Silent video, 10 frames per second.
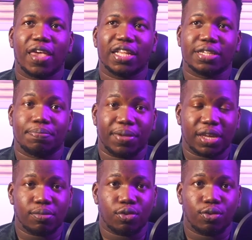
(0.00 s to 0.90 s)
is a
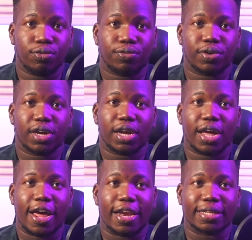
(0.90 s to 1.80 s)
big move
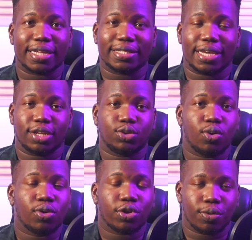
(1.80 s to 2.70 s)
and can take a
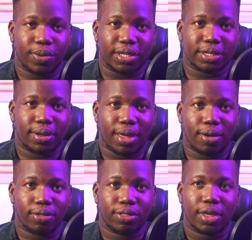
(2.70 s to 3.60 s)
toll on your mental
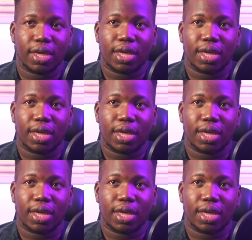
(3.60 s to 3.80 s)
health.